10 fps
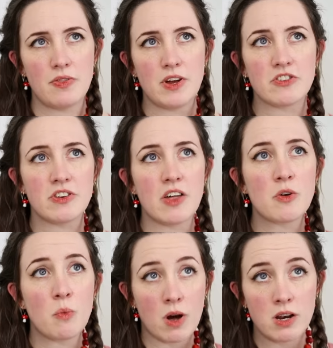There's
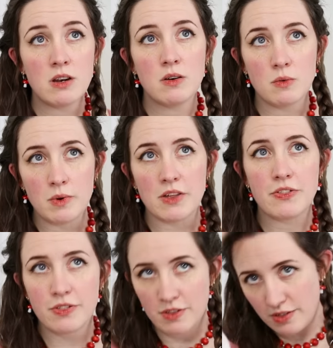another one
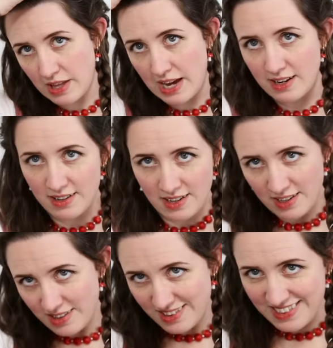with that,
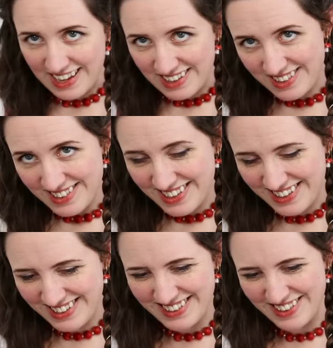that
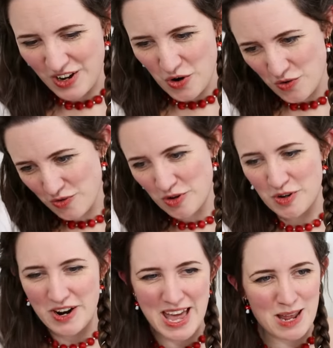
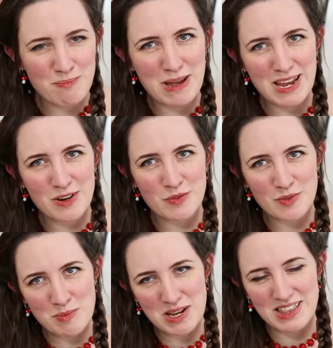over
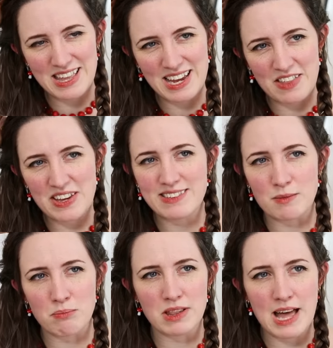headband ribbon thing. I think
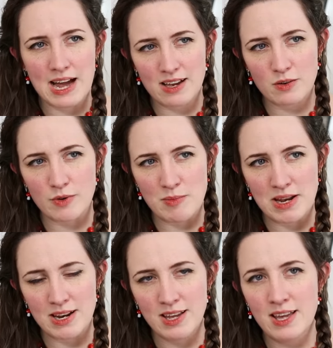it's a black
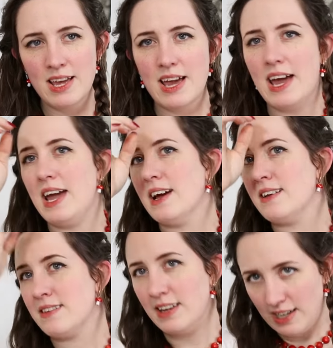ribbon,
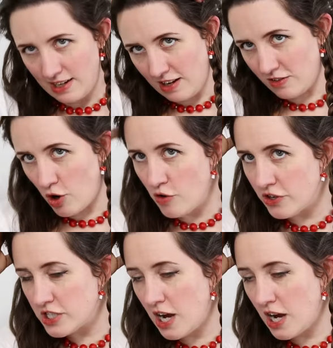and it's over